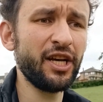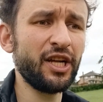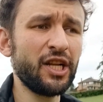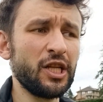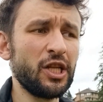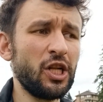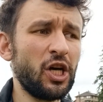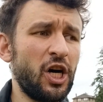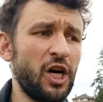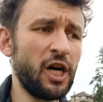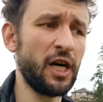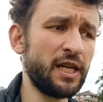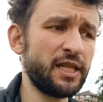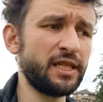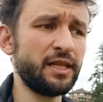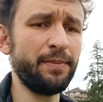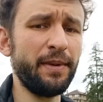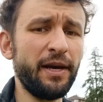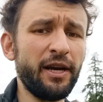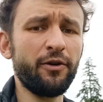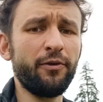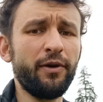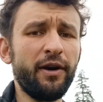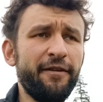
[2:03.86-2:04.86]
logged to
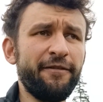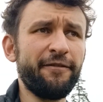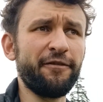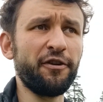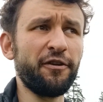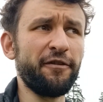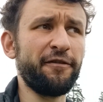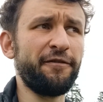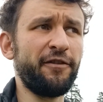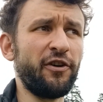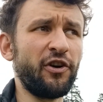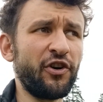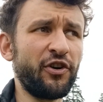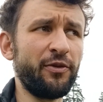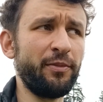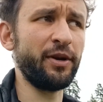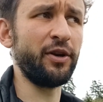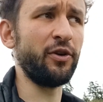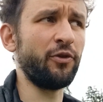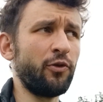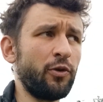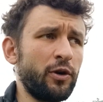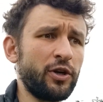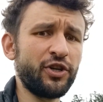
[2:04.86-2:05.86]
make way for a farm and
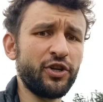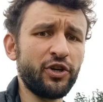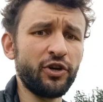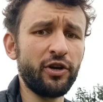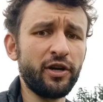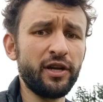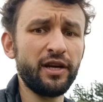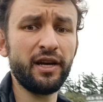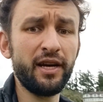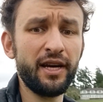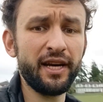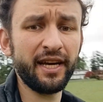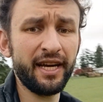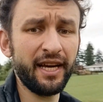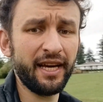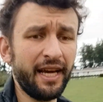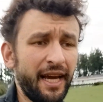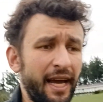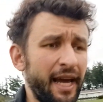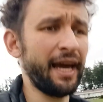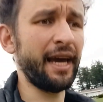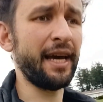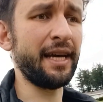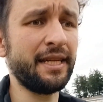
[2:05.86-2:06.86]
orchard,
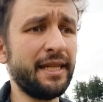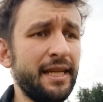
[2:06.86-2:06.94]
and